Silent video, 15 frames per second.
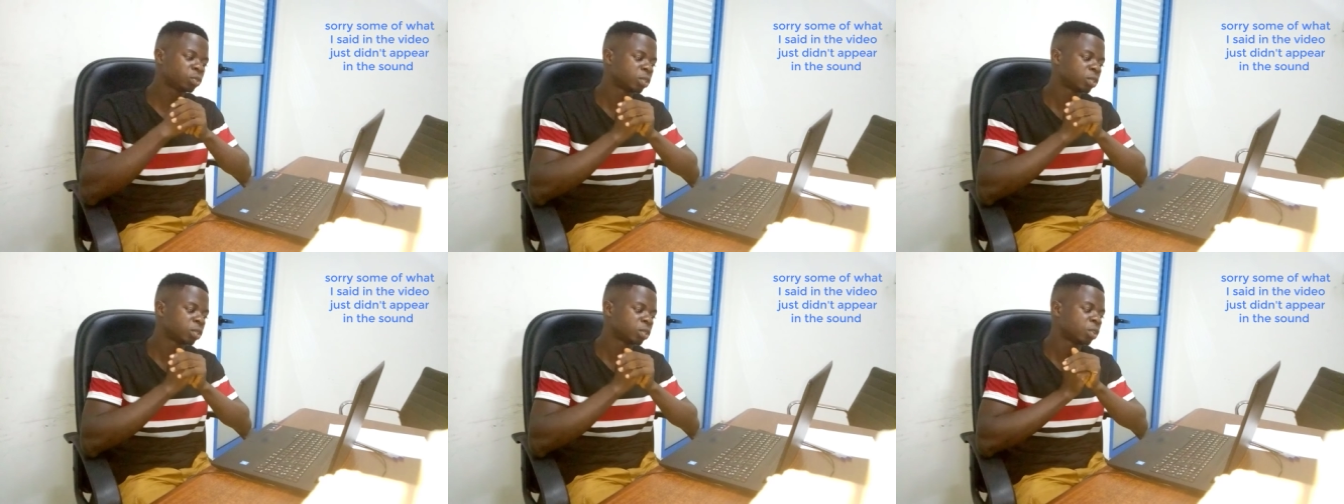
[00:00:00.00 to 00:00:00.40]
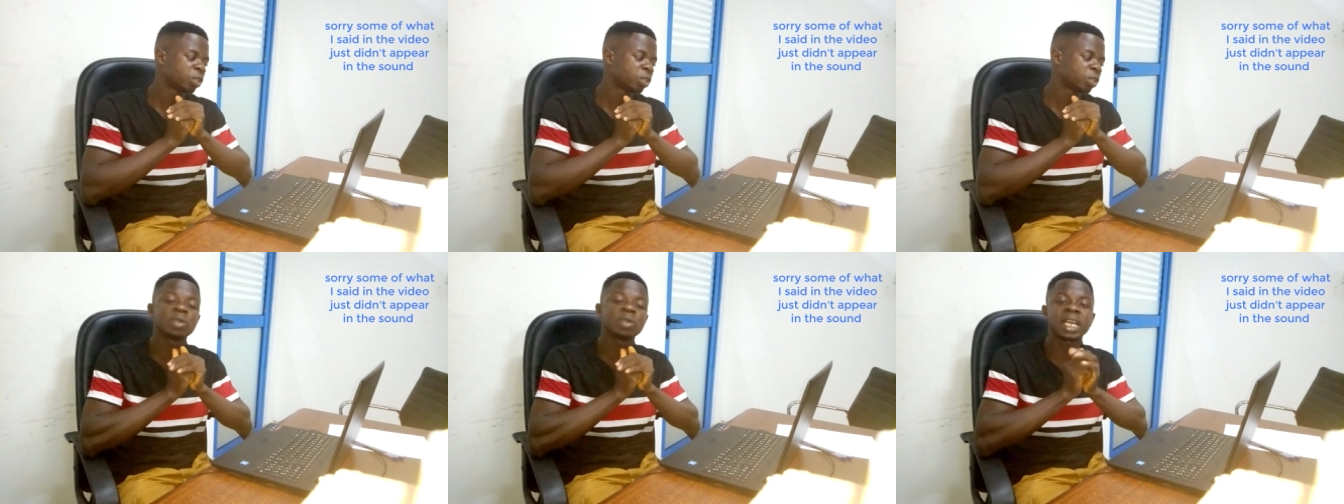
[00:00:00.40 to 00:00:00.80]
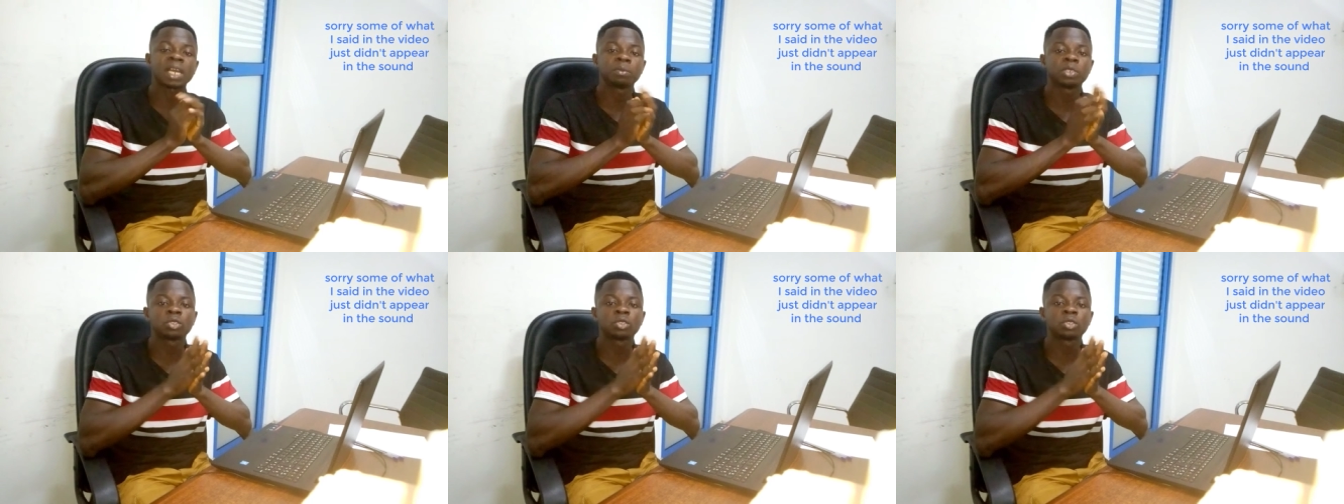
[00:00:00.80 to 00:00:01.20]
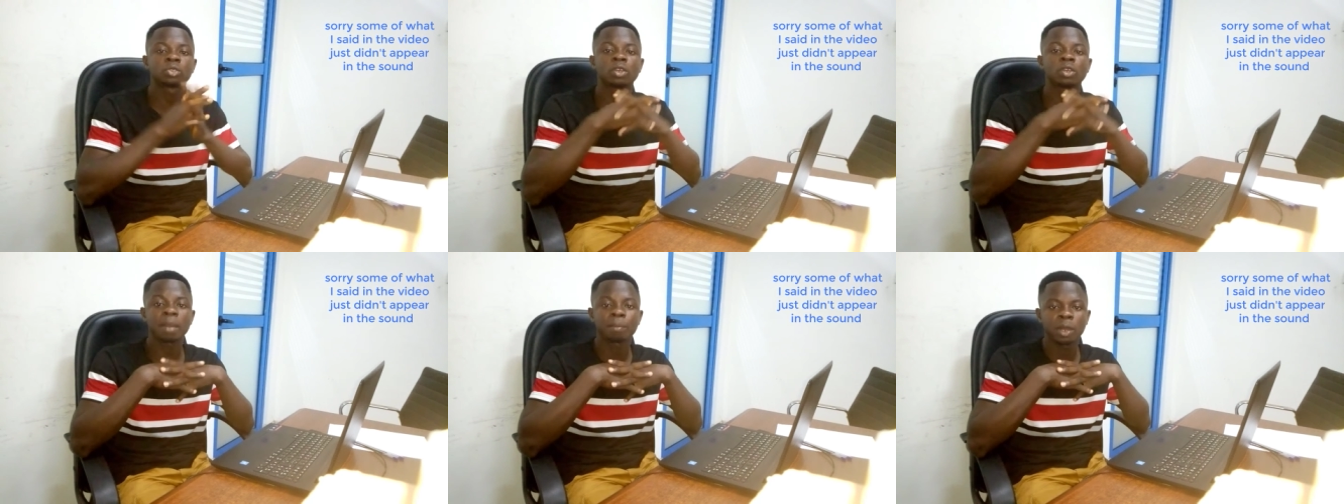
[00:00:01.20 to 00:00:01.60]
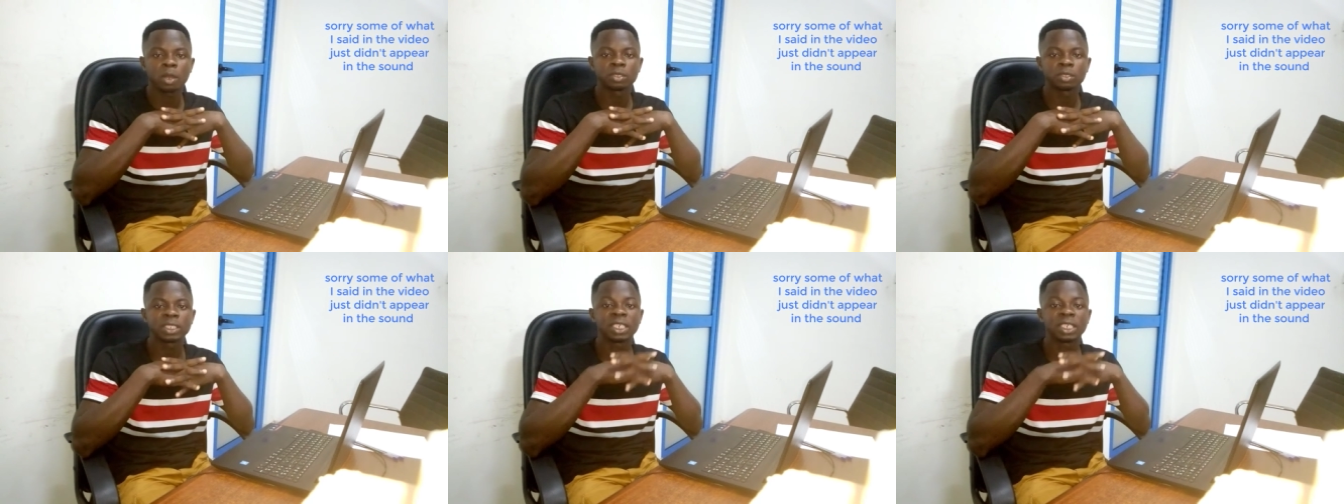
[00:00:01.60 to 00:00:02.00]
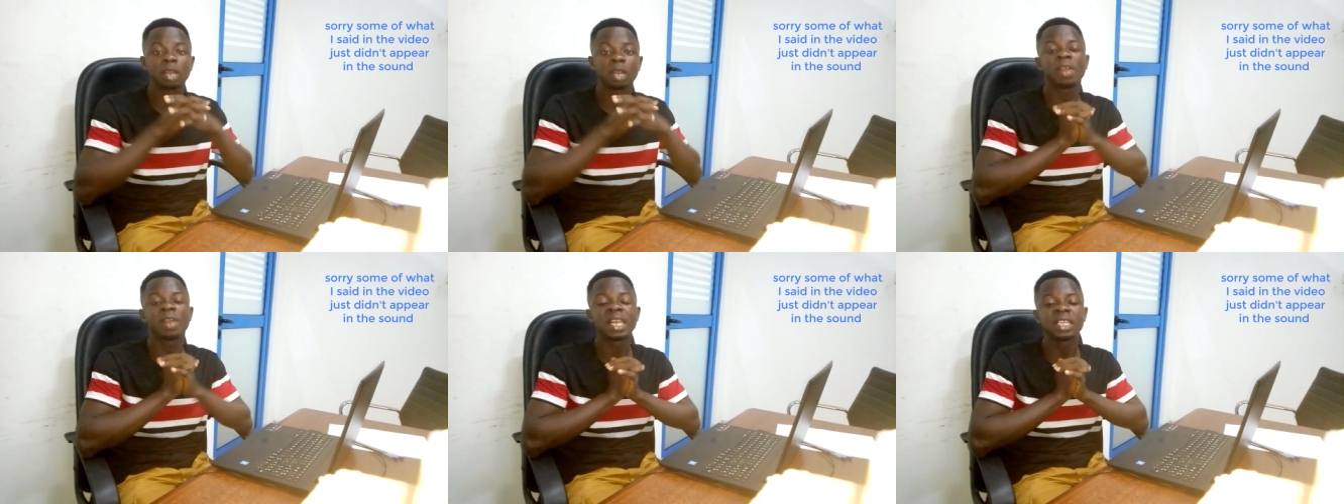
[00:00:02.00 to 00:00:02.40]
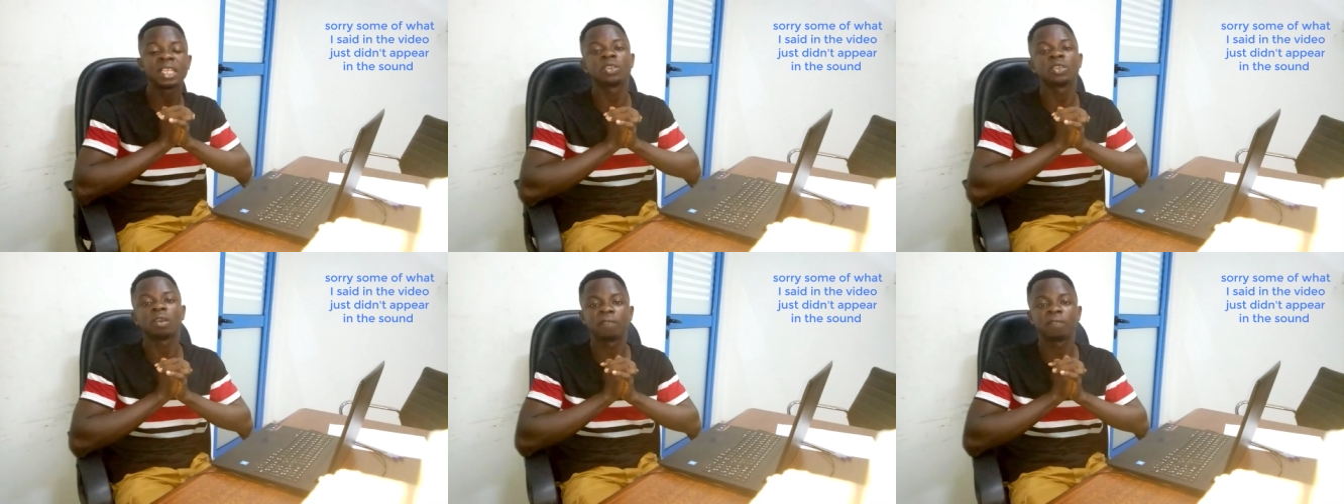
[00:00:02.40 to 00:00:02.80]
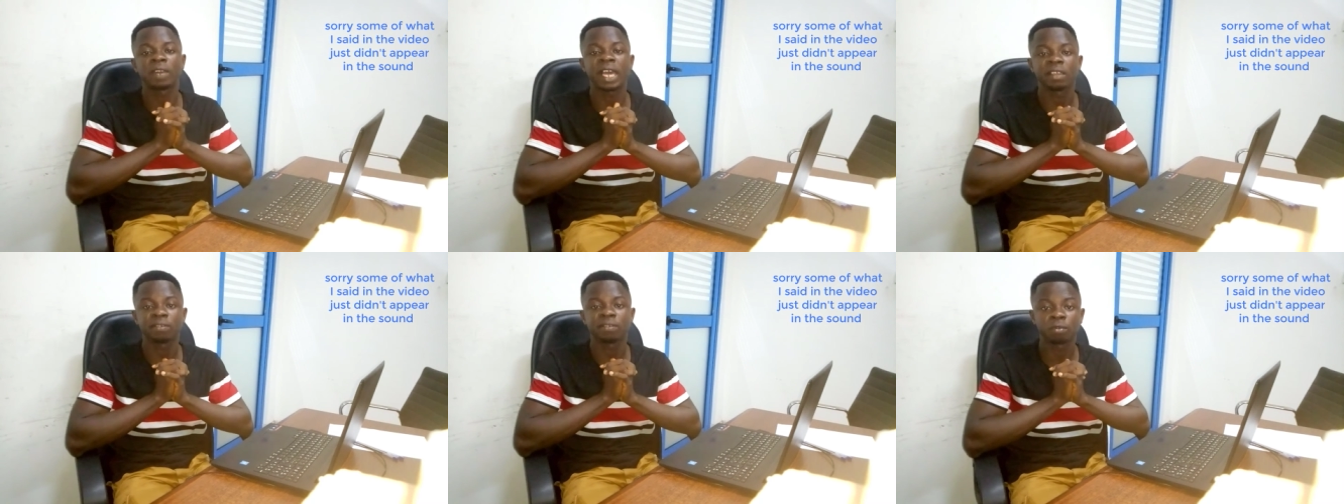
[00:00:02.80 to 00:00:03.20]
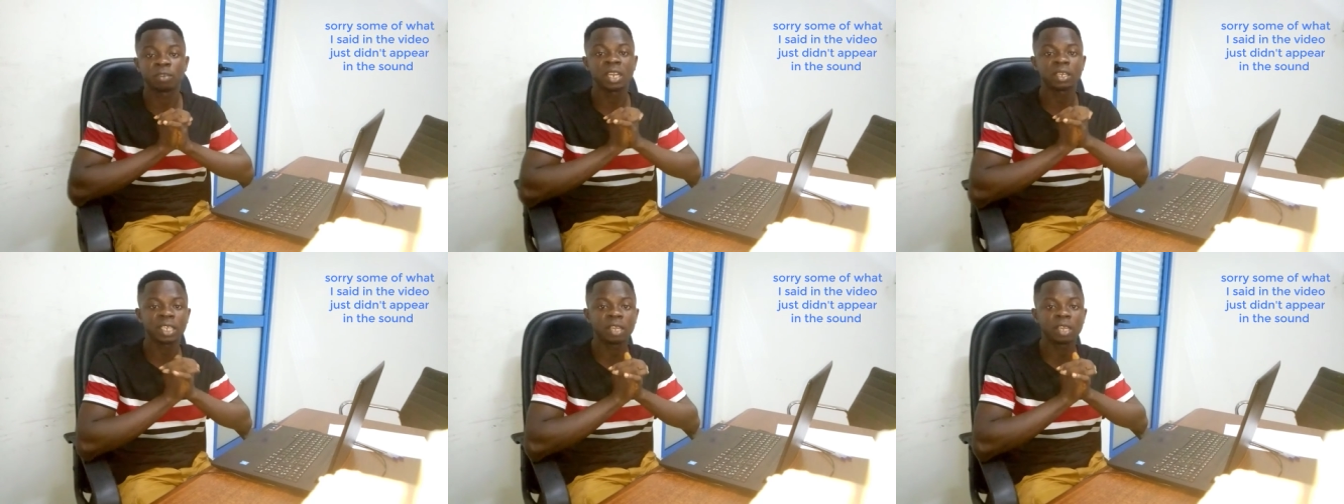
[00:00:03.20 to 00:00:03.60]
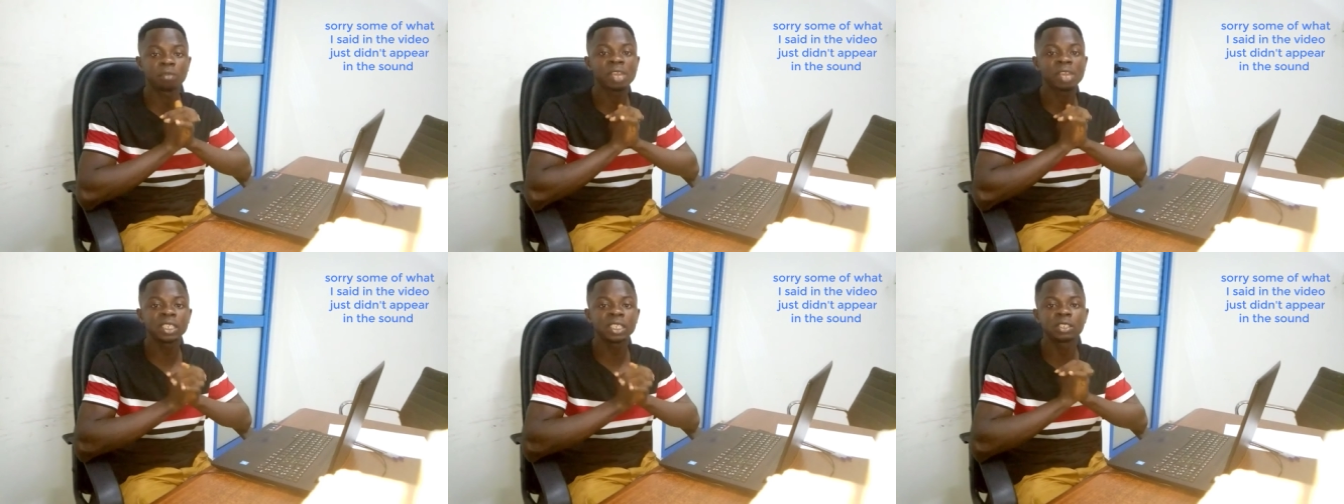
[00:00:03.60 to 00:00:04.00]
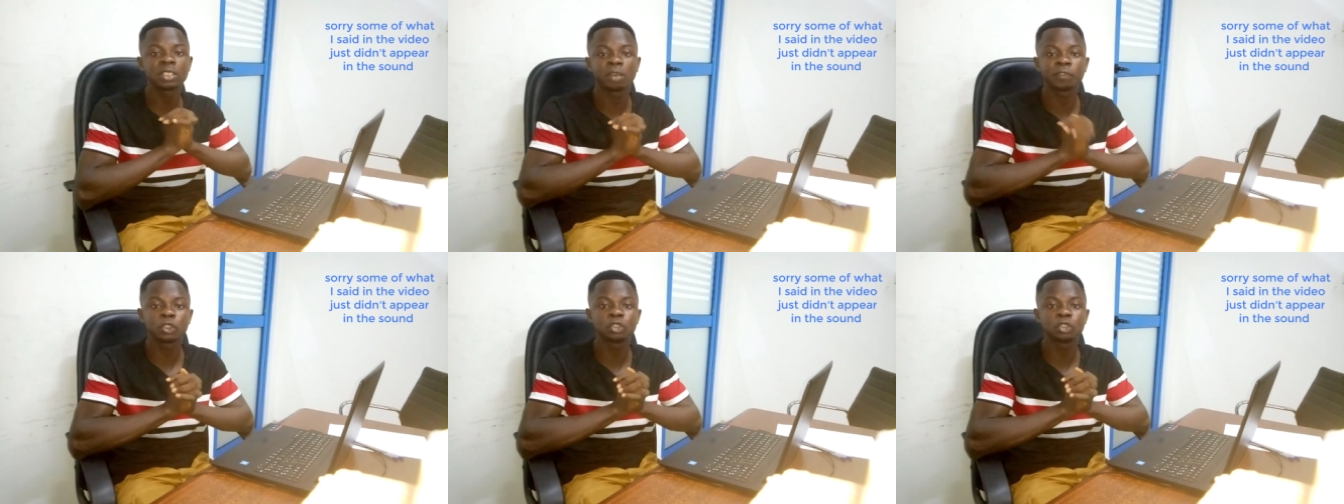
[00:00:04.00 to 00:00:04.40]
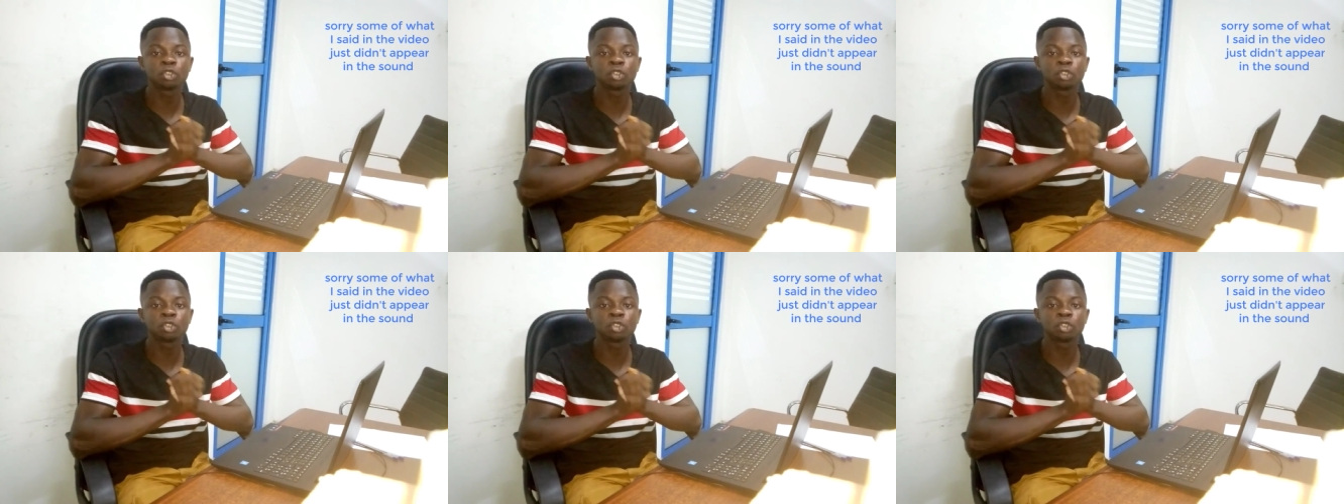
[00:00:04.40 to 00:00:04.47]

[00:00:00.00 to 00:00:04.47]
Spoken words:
we are coming to talk about the reality of life, the reality of YouTube.